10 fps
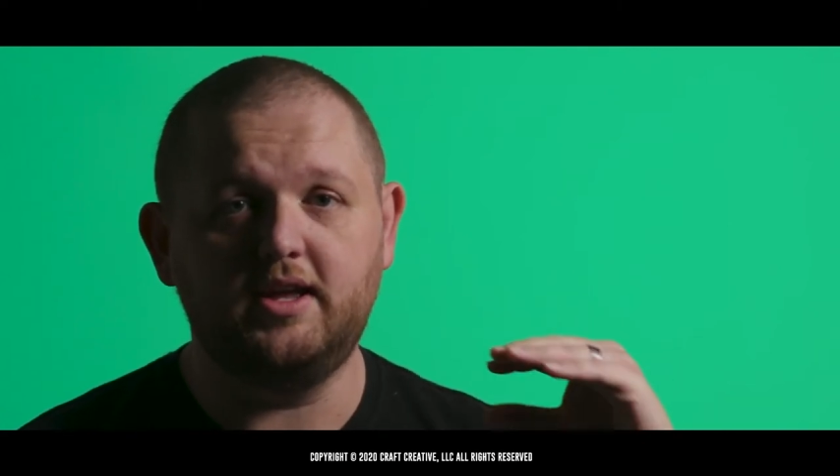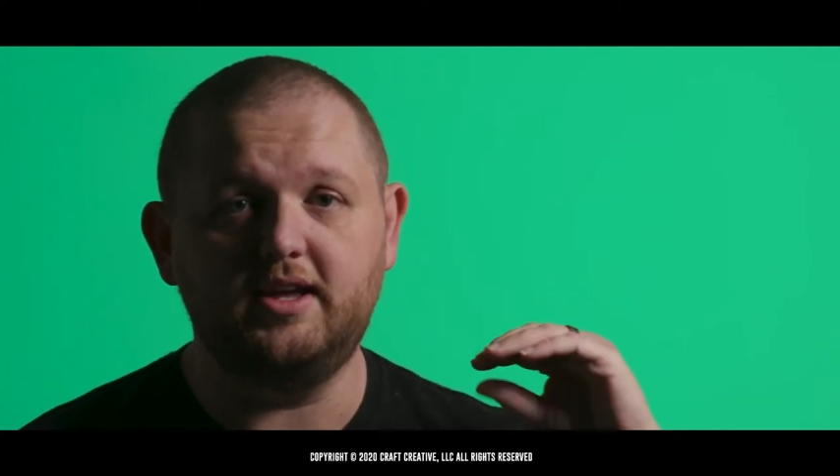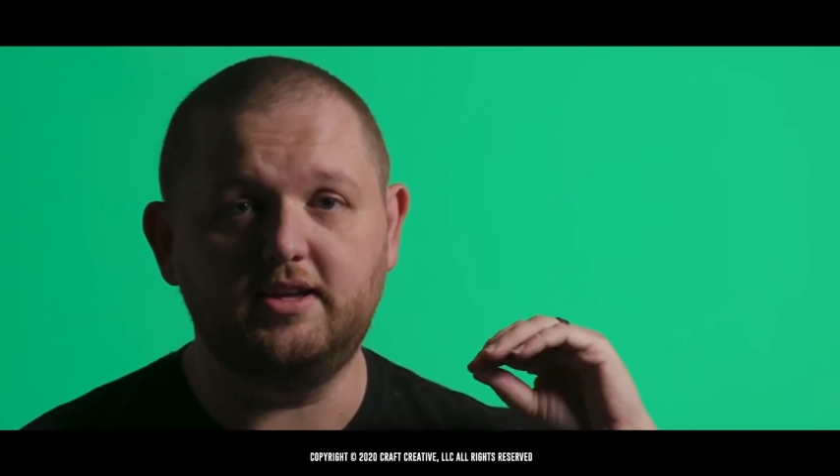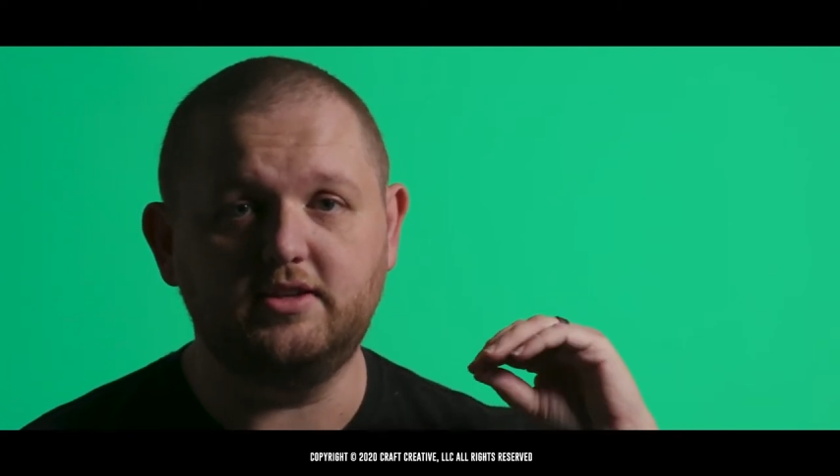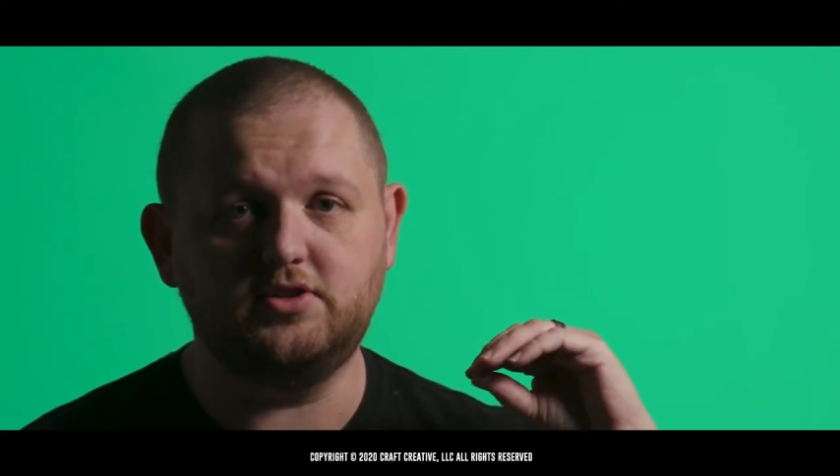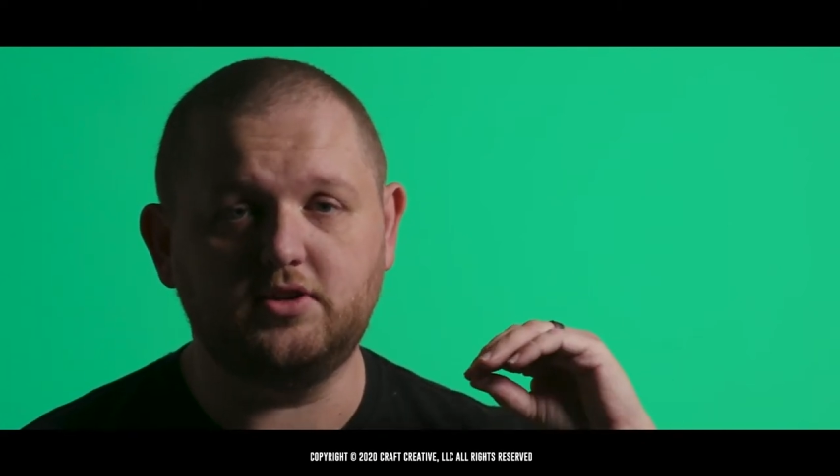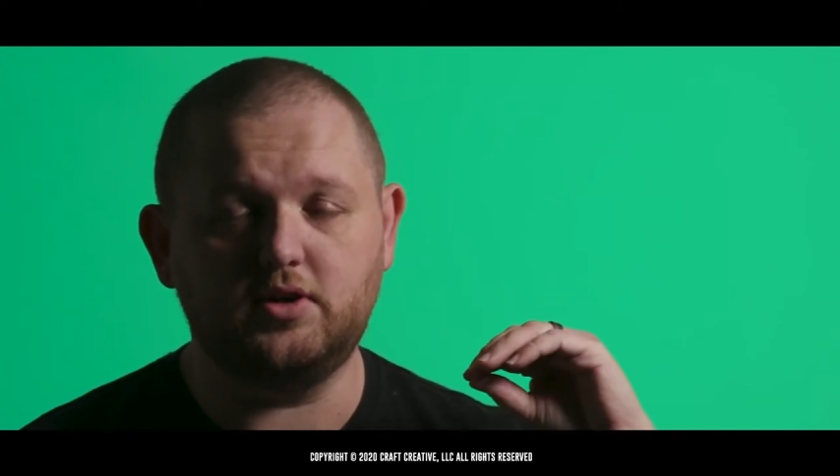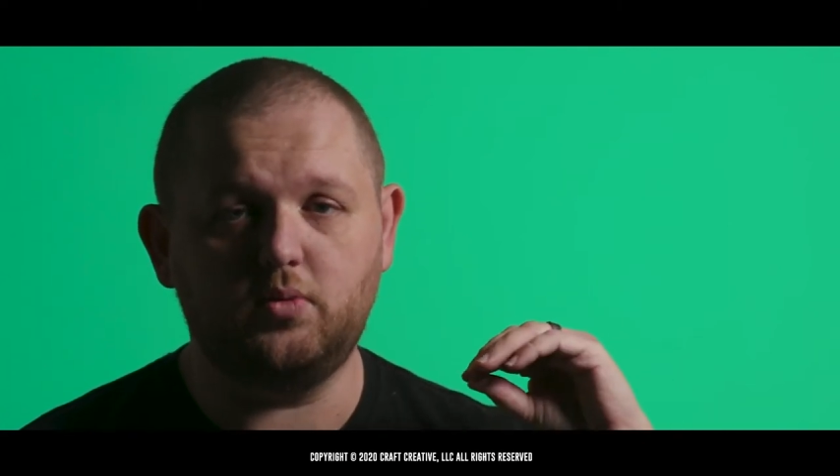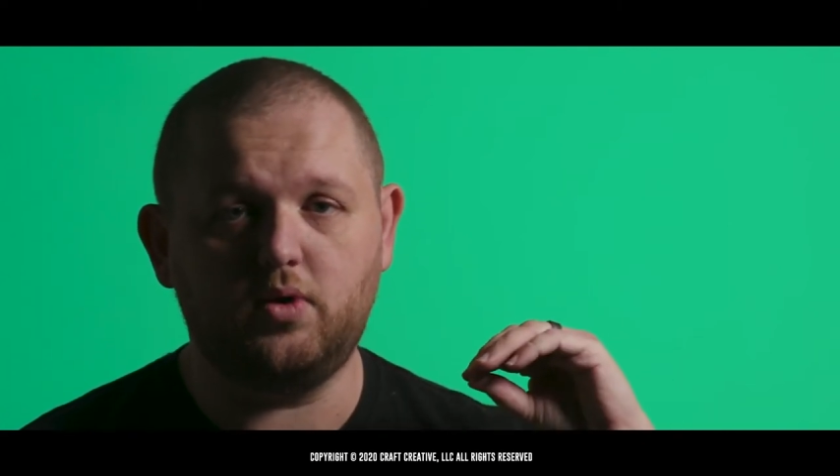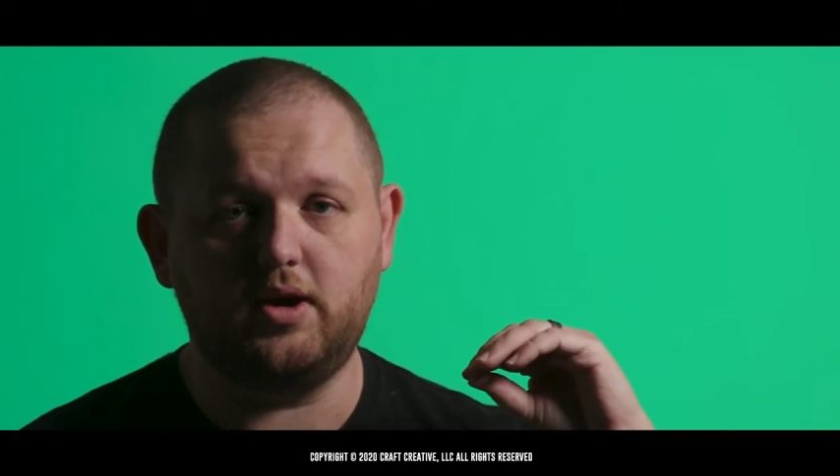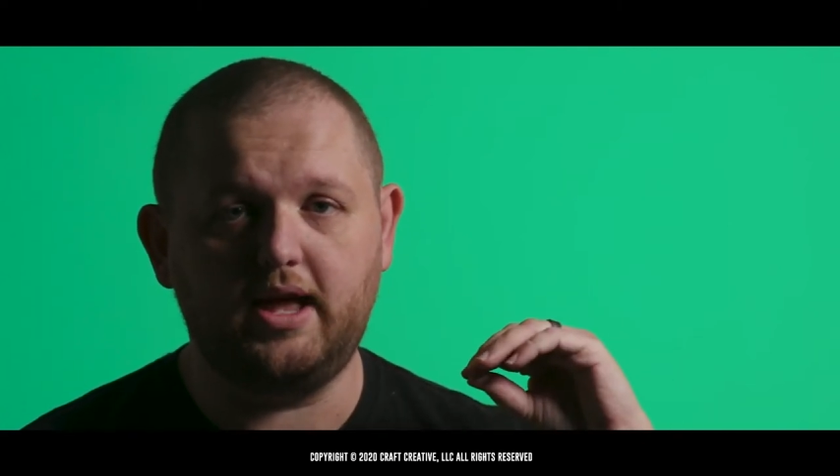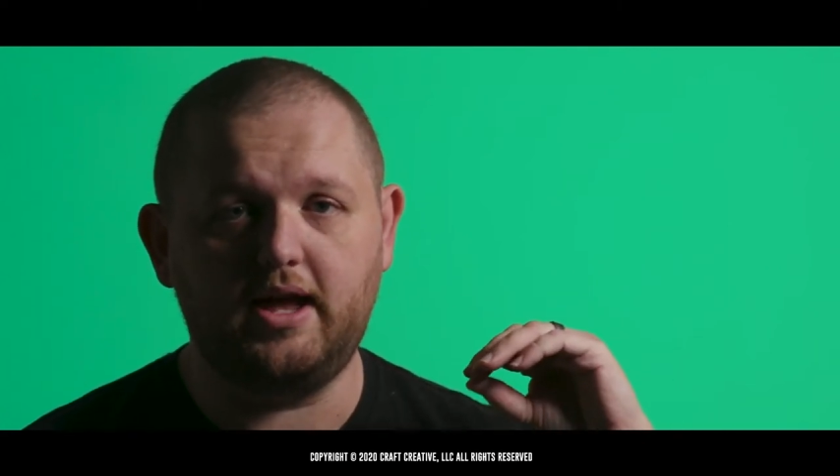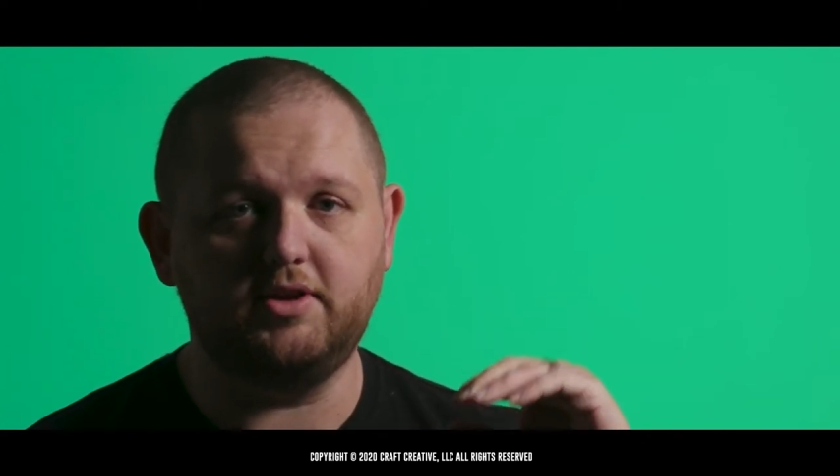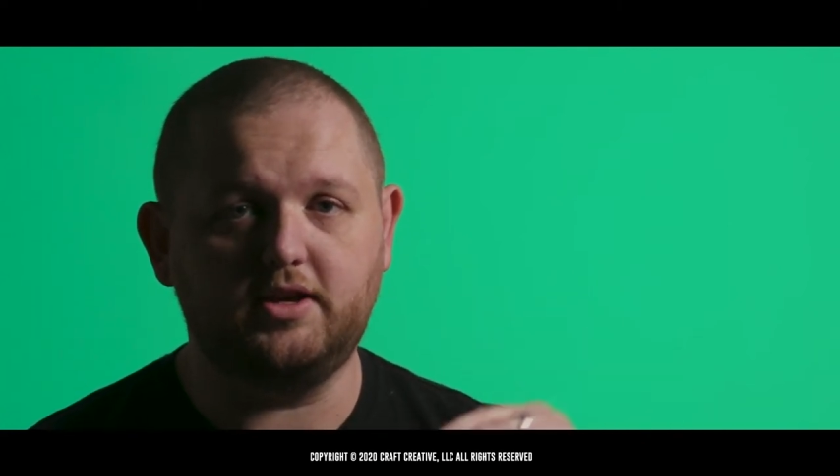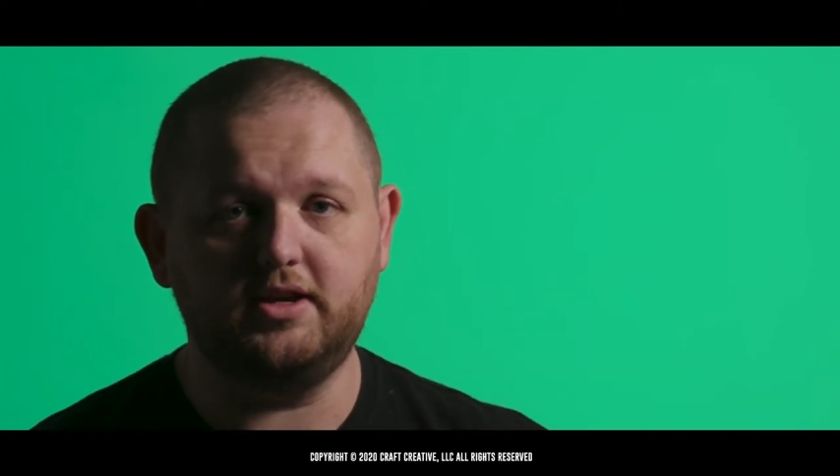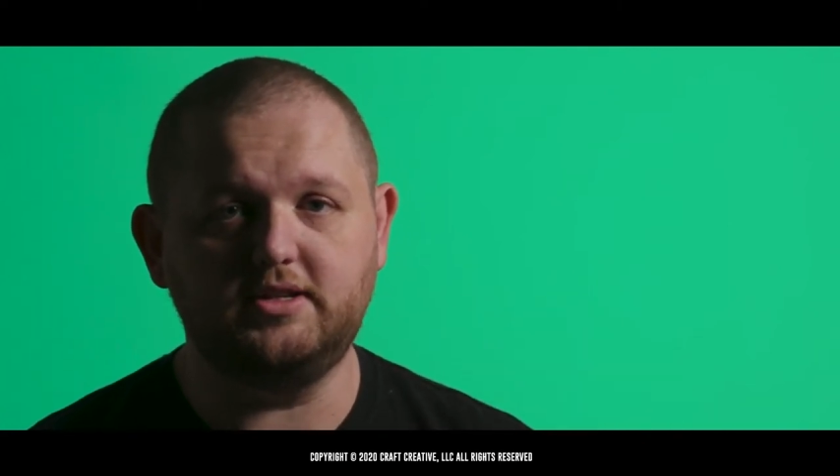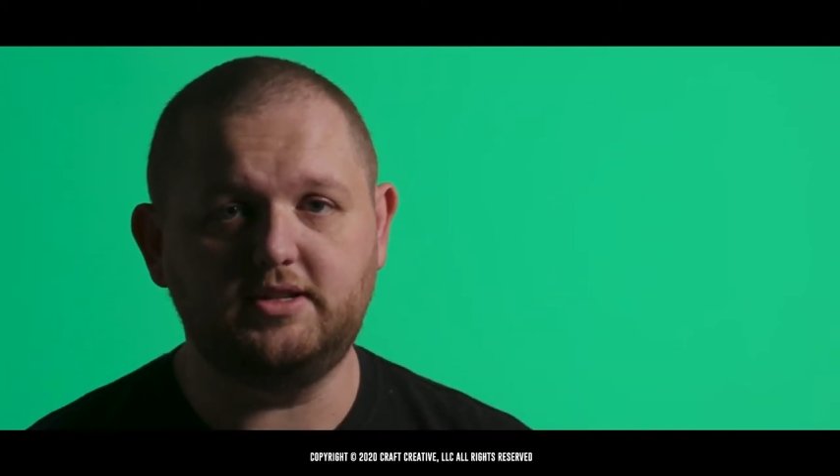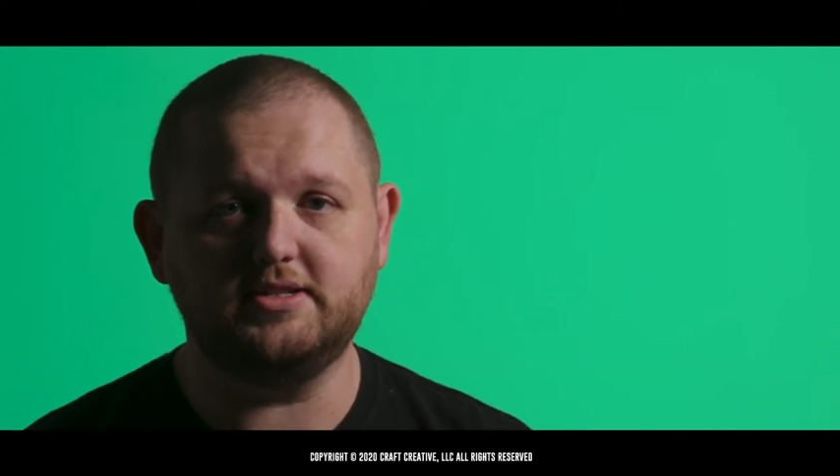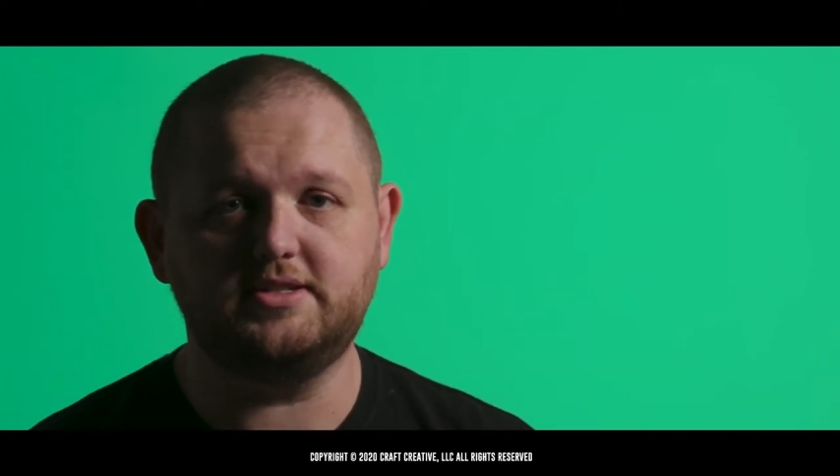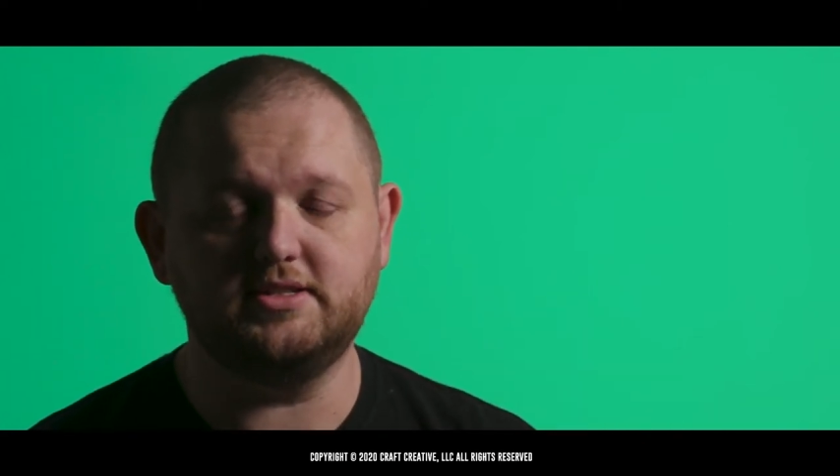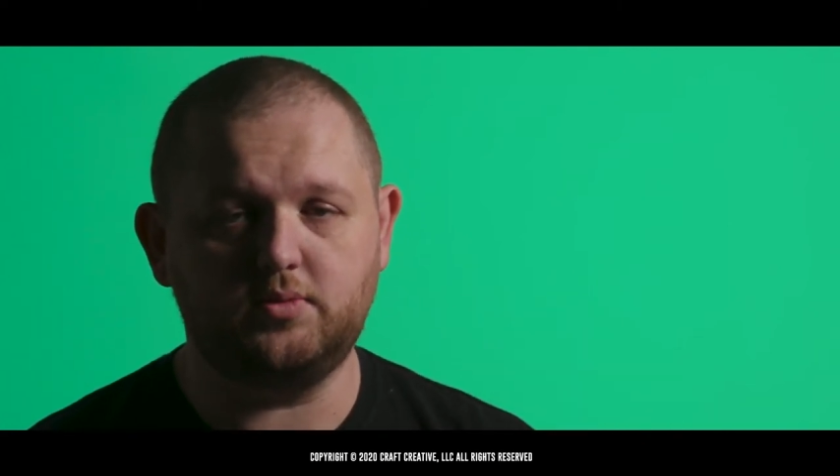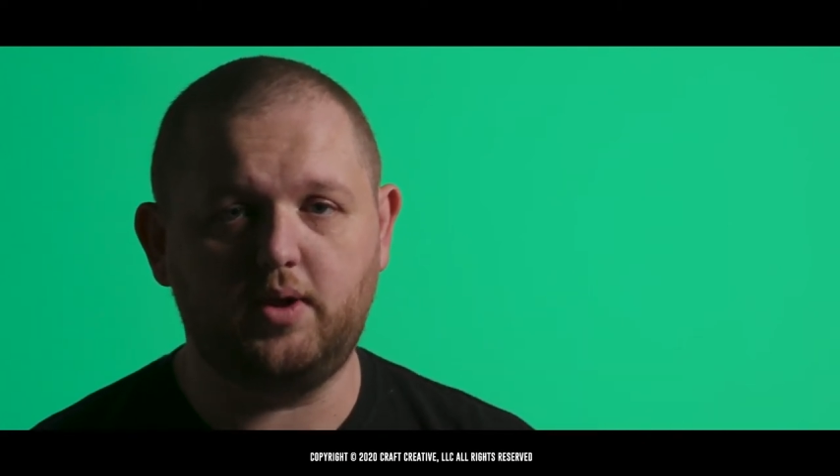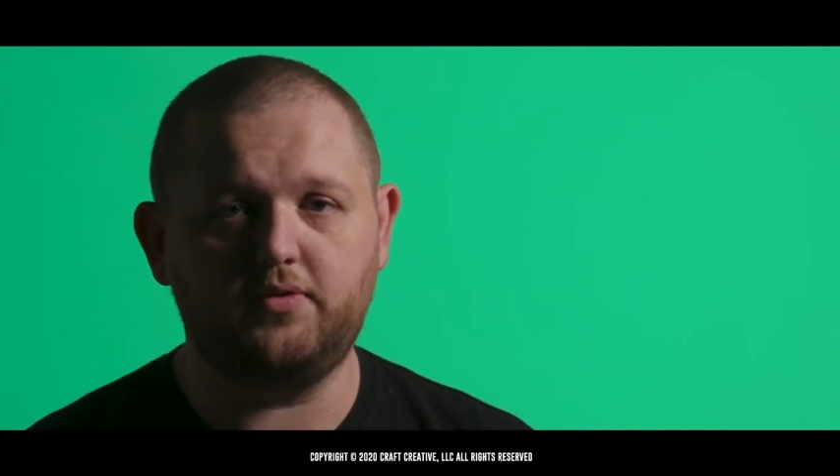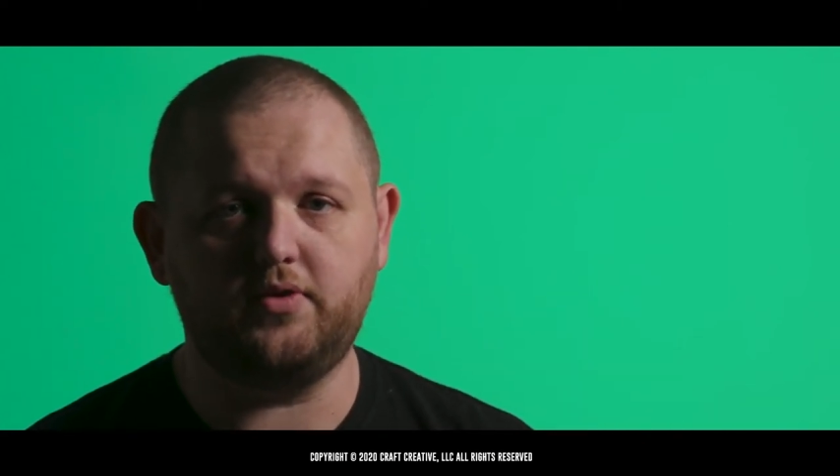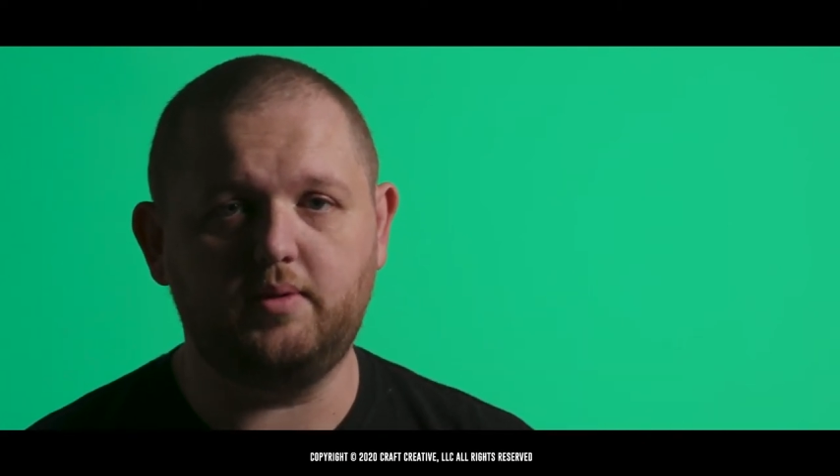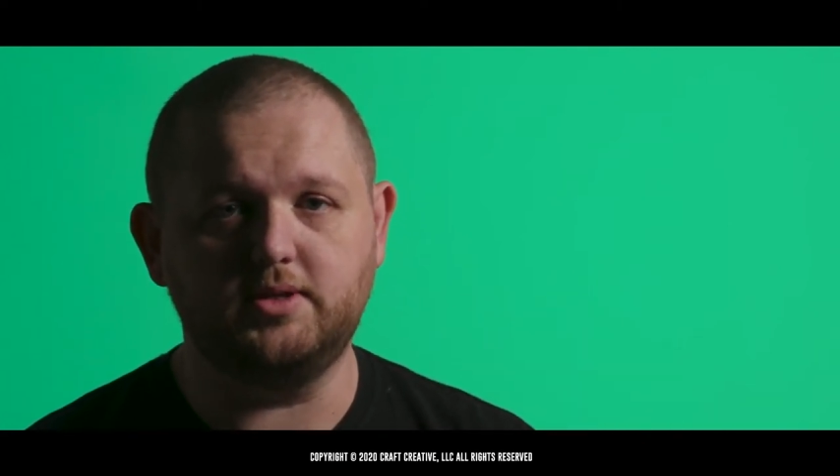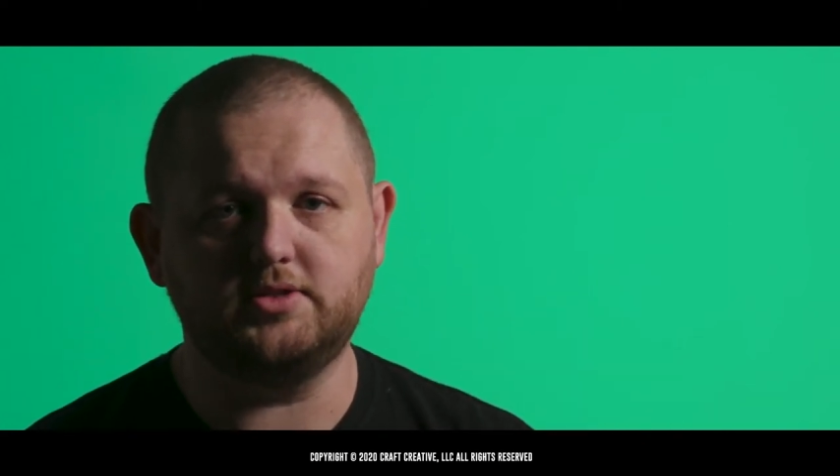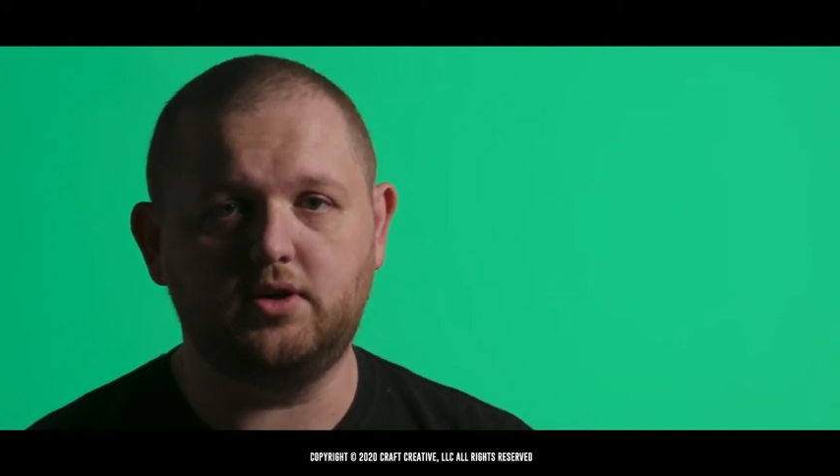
is you're going to want to have a good distance away from it.